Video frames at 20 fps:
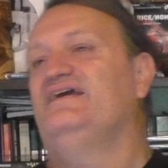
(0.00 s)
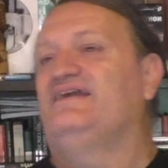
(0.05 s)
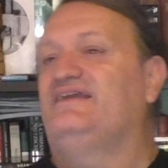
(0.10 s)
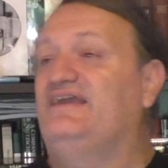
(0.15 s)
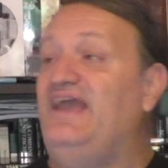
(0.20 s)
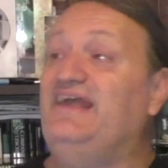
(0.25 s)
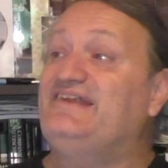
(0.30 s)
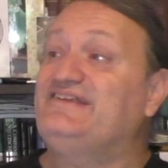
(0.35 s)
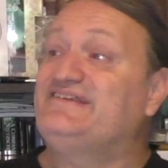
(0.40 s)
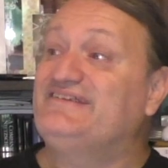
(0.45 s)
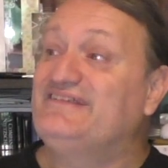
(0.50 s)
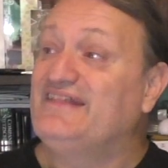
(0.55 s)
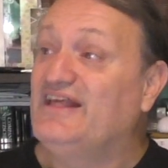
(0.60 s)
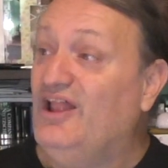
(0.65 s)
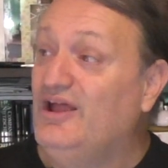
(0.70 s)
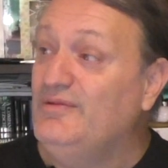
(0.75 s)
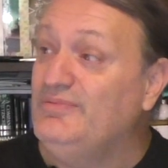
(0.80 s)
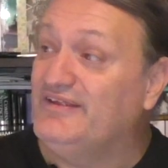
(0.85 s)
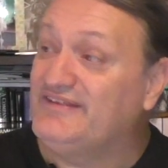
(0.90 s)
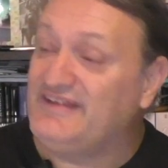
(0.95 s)
Yes, the
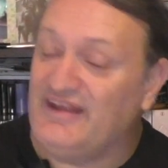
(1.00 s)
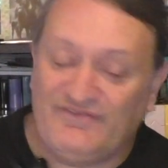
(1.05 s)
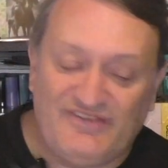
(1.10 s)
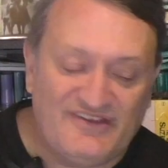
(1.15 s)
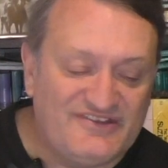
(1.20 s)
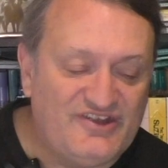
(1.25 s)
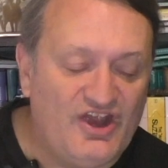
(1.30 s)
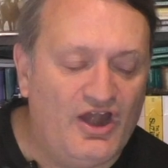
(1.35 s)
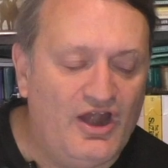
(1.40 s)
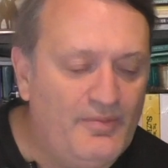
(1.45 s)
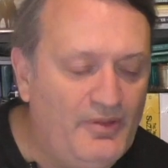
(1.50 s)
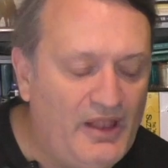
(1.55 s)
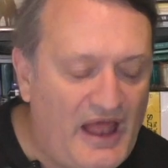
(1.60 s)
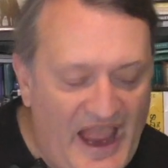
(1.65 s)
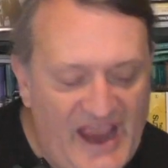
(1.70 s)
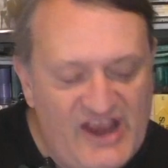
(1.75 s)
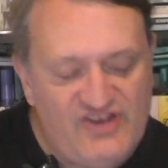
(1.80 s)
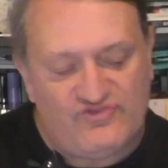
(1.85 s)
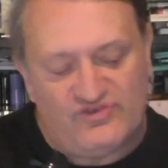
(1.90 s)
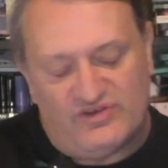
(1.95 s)
globalists have this terrible
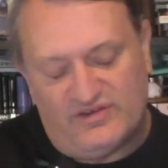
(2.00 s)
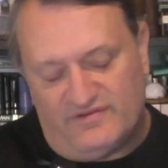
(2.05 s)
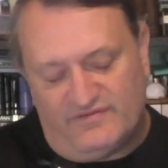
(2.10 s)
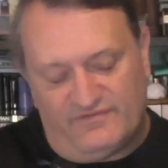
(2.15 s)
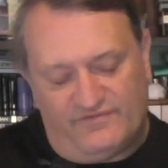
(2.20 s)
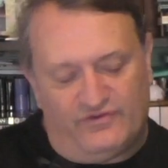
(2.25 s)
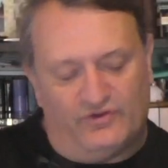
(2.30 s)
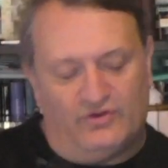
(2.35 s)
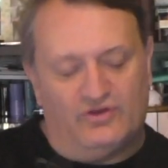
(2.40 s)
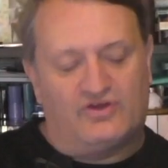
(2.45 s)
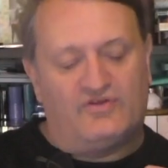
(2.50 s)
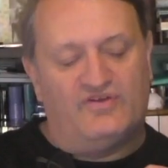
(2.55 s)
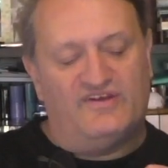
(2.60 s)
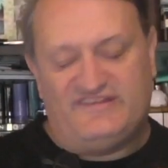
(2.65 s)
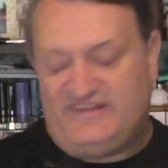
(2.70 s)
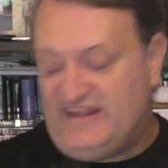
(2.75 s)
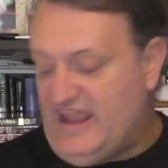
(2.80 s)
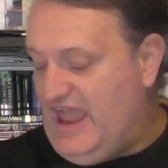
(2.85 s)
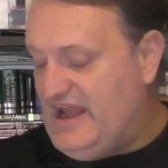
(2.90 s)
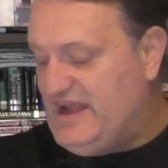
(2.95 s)
hatred for
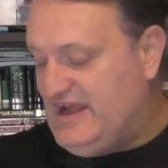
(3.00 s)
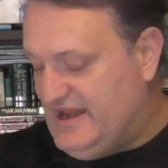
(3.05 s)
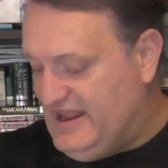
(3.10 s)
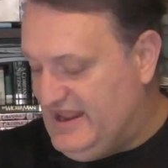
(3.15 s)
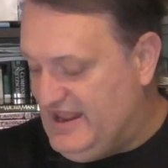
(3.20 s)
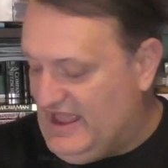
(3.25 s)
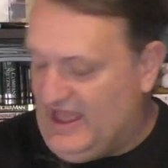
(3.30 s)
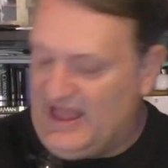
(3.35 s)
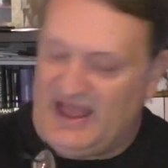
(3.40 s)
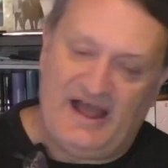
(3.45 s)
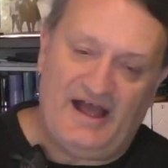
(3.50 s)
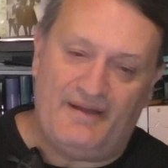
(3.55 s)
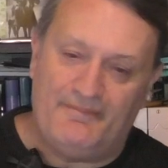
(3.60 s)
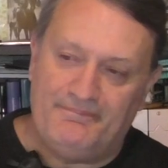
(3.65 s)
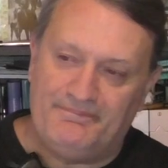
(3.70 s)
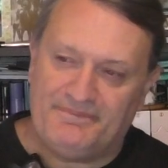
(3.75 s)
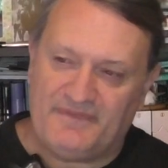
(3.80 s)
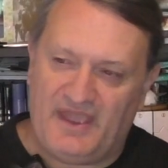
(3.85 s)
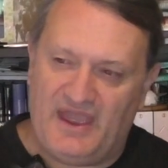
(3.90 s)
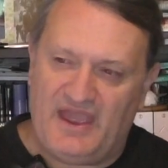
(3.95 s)
Christianity,
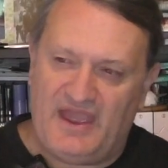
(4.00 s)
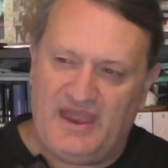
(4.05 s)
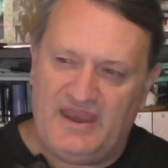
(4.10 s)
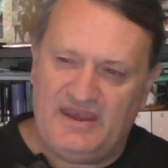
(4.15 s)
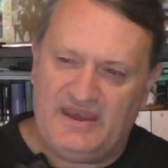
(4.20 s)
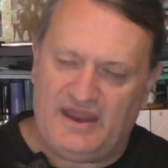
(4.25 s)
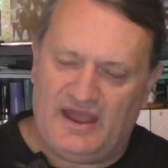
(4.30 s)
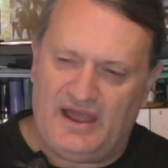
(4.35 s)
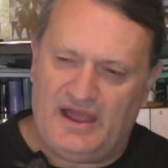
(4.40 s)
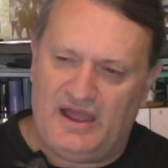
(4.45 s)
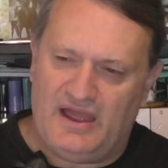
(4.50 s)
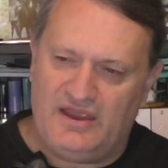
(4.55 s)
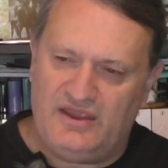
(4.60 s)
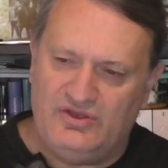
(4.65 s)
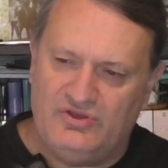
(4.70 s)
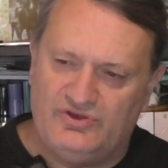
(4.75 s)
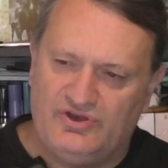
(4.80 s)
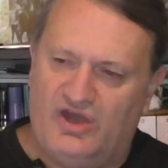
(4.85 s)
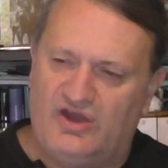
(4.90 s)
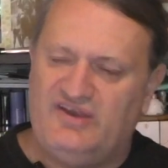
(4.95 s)
and
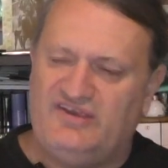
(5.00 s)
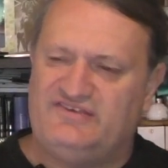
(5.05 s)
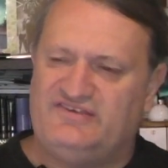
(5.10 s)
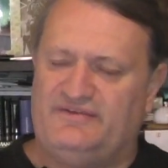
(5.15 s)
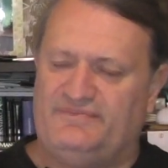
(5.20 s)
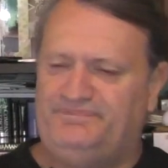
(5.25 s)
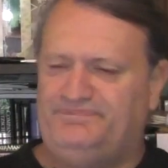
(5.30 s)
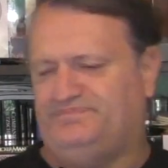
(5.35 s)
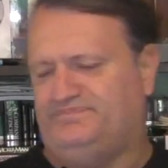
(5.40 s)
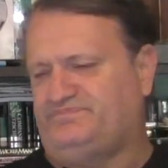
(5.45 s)
you'll notice it.